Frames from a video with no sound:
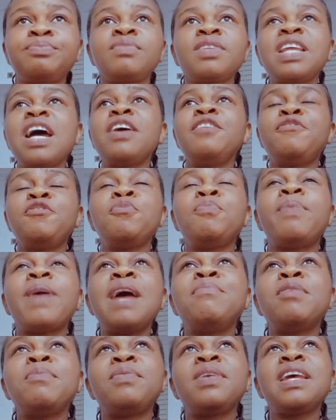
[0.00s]
Now, if you
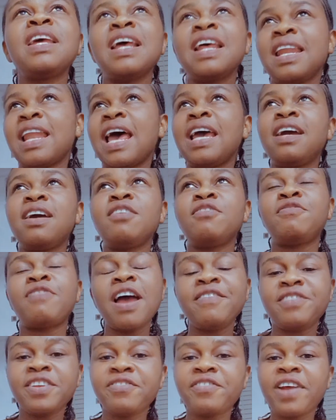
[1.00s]
buy maybe like
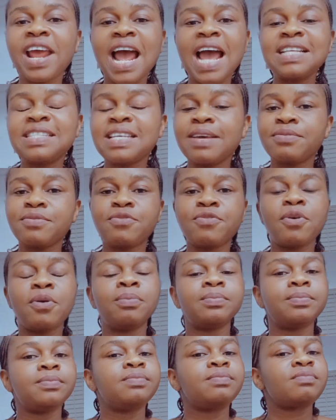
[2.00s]
5 different items
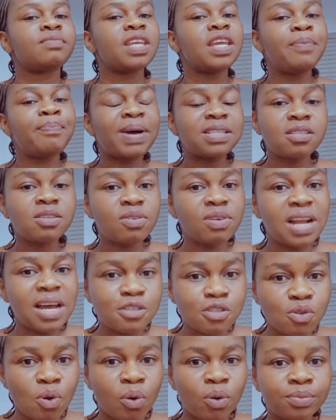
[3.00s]
from a particular
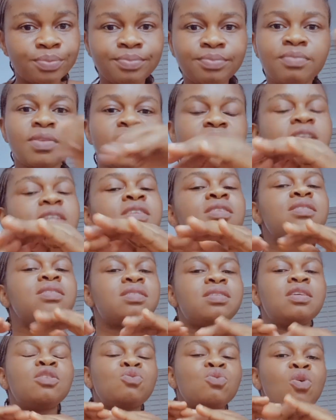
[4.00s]
store,
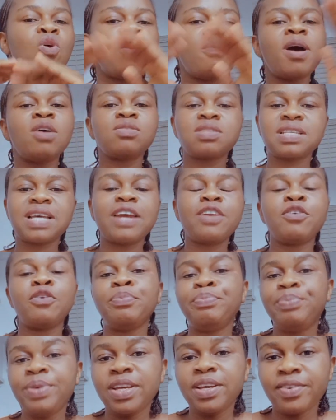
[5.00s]
it will come out kind
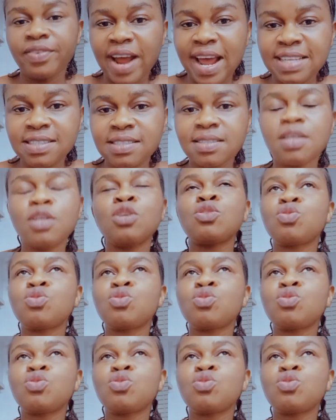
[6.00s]
of big, right?